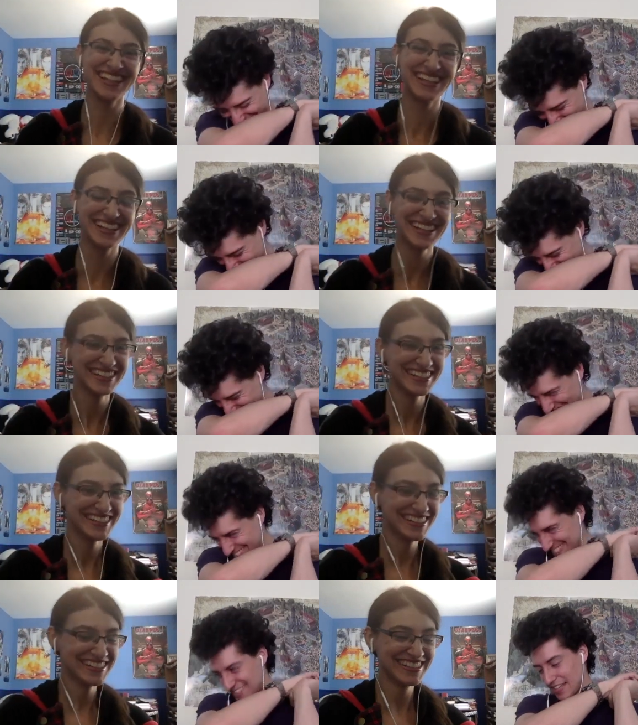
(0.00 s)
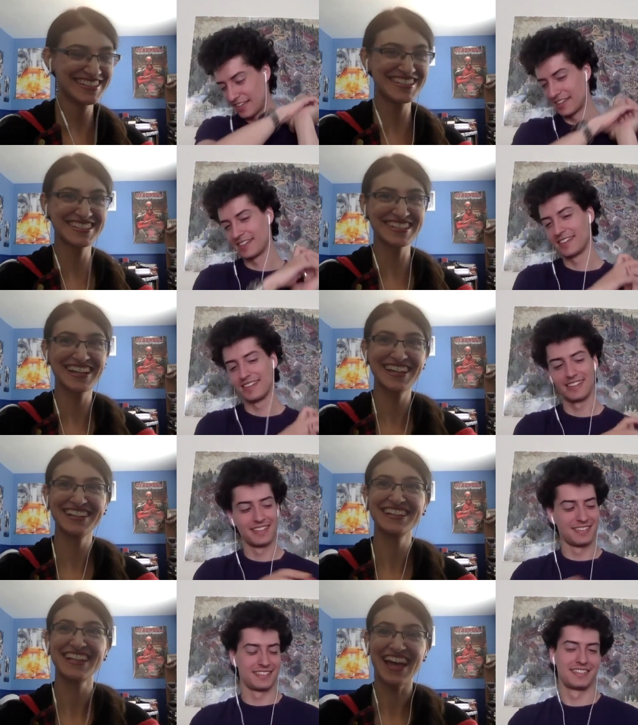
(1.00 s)
Speaker 1: I, she's
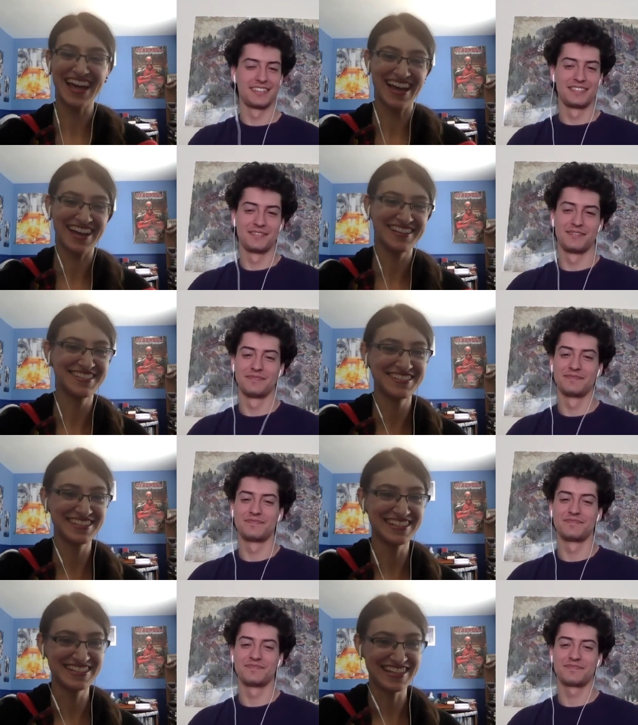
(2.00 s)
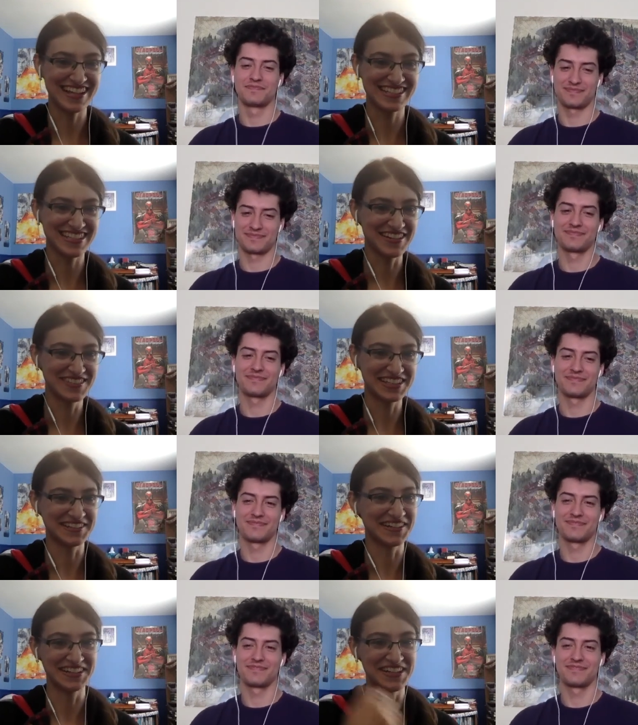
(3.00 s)
like, yeah, I do the exact same
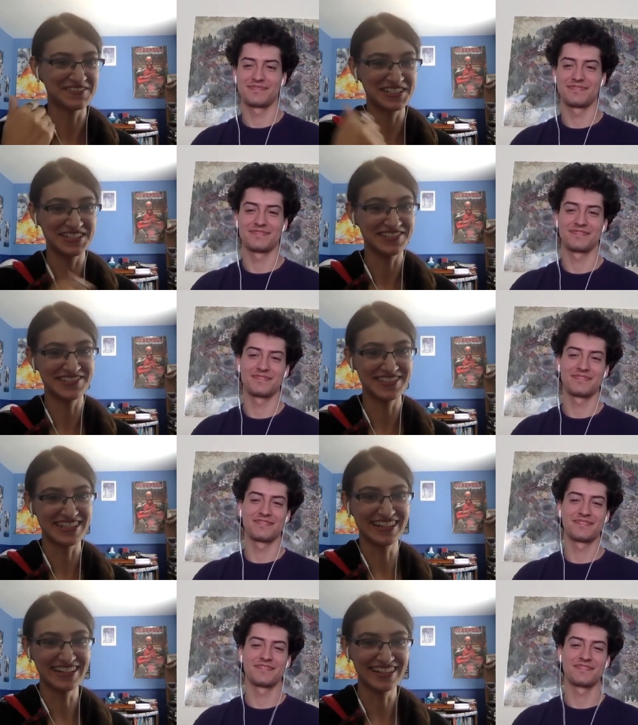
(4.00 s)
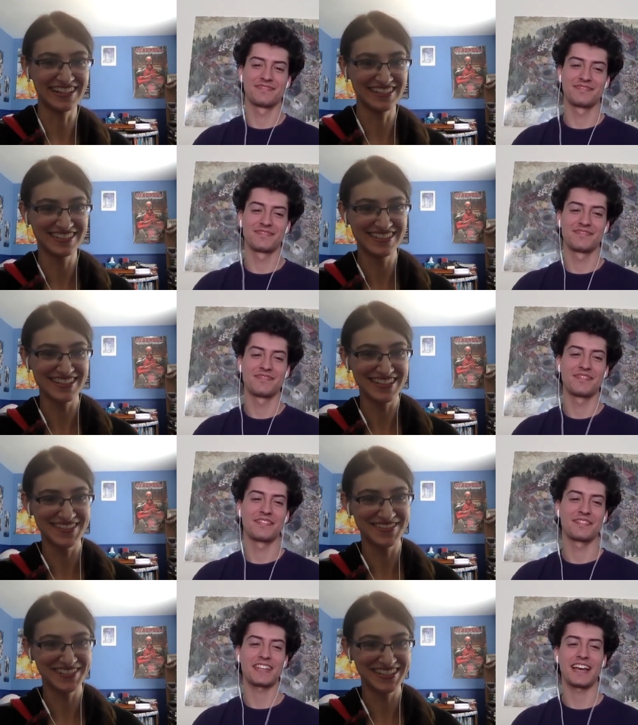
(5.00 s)
thing on every Tuesday night and
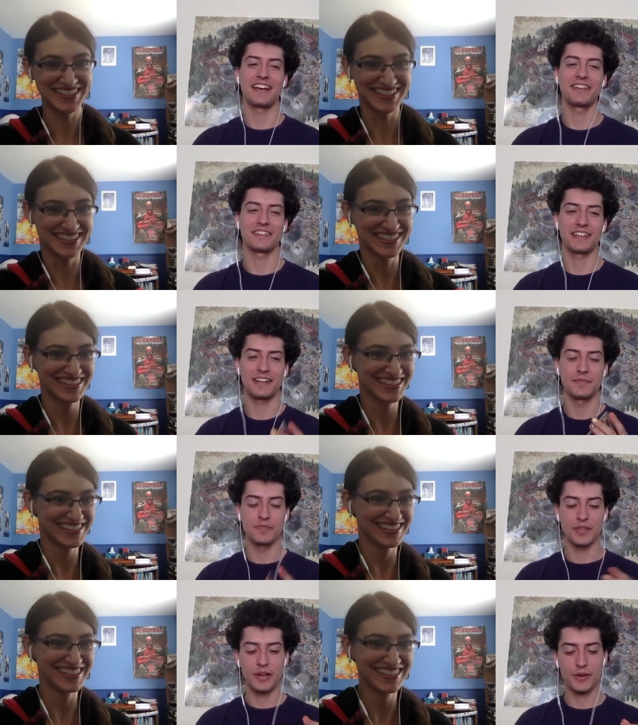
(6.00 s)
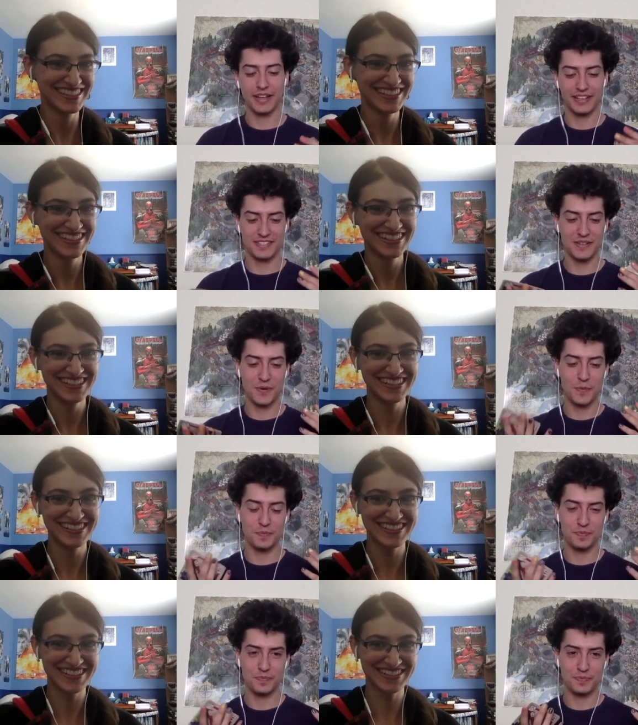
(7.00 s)
stuff.
Speaker 2: It oh, is, yeah. Okay, so...
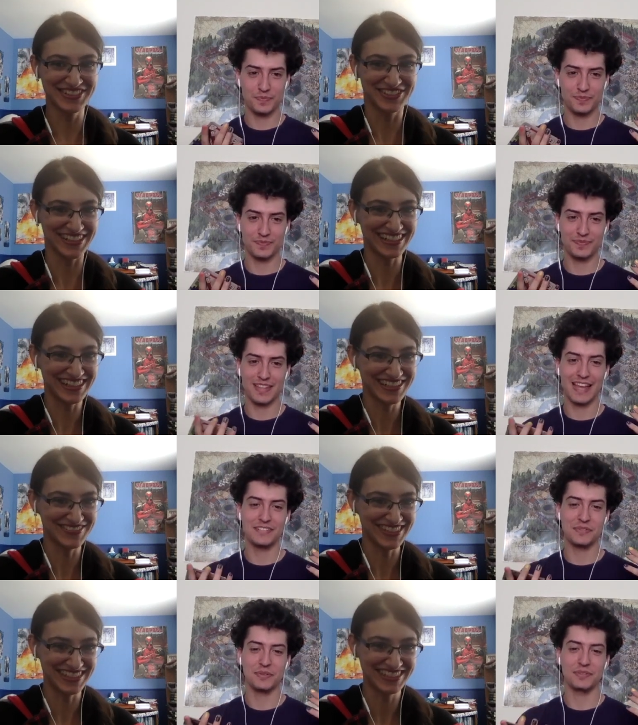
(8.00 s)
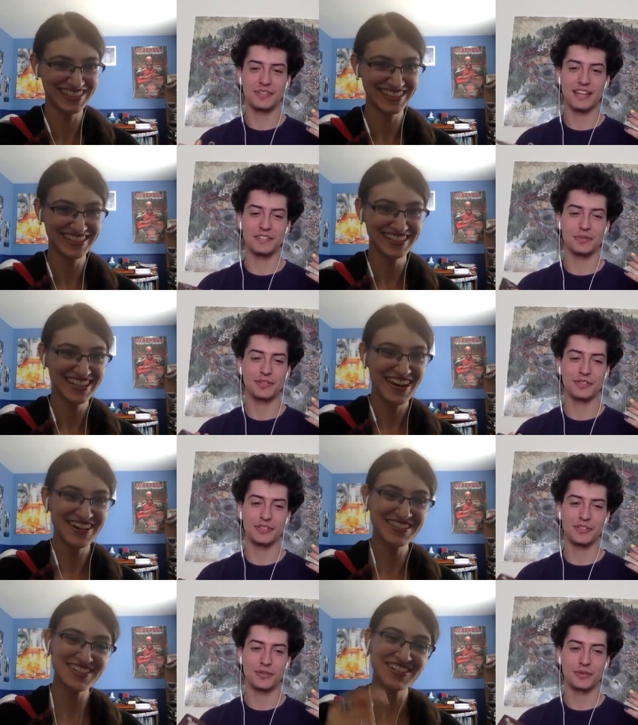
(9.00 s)
Speaker 1: It's so funny to as me. You, as you
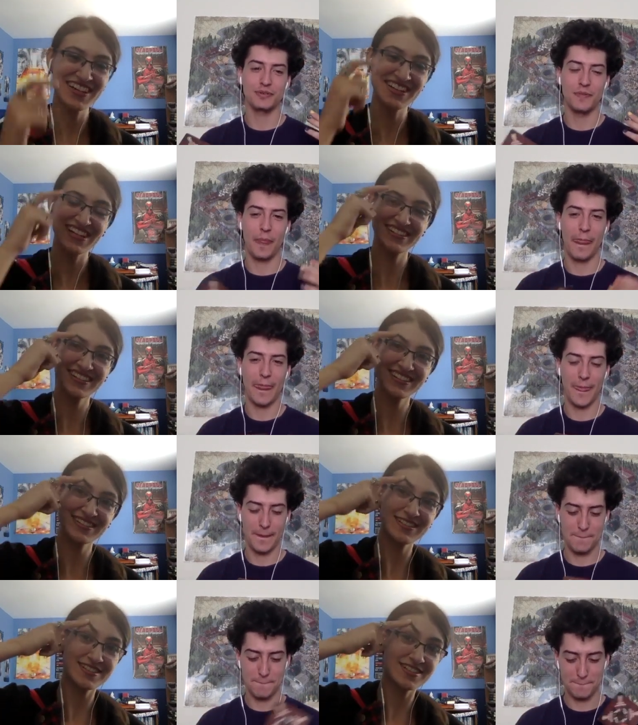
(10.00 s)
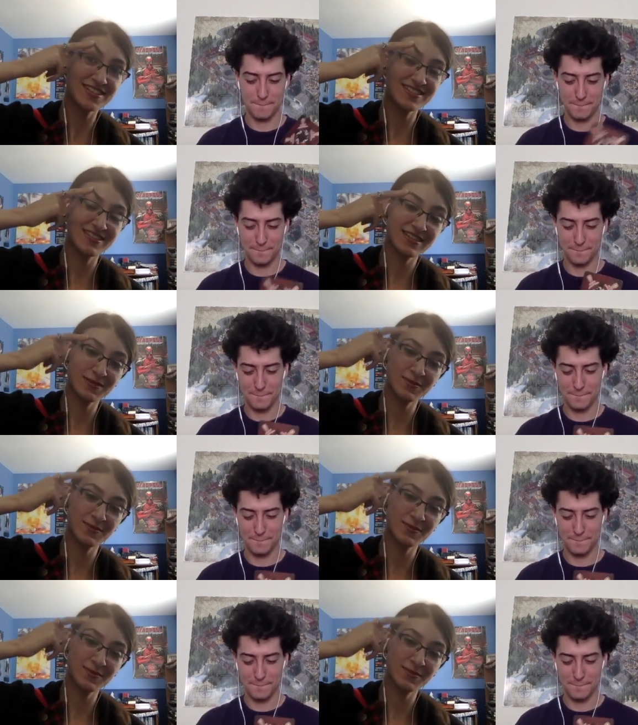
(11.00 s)
alluded also, to... Also, I think that she doesn't think